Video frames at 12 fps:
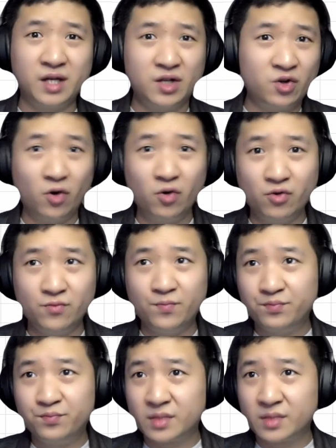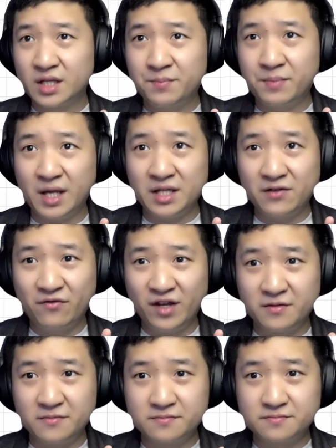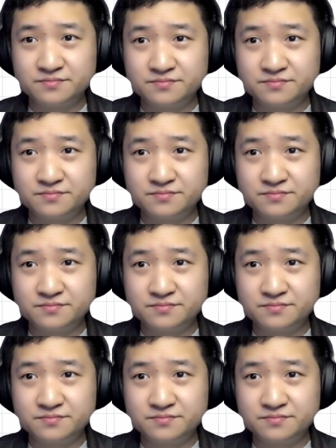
no specific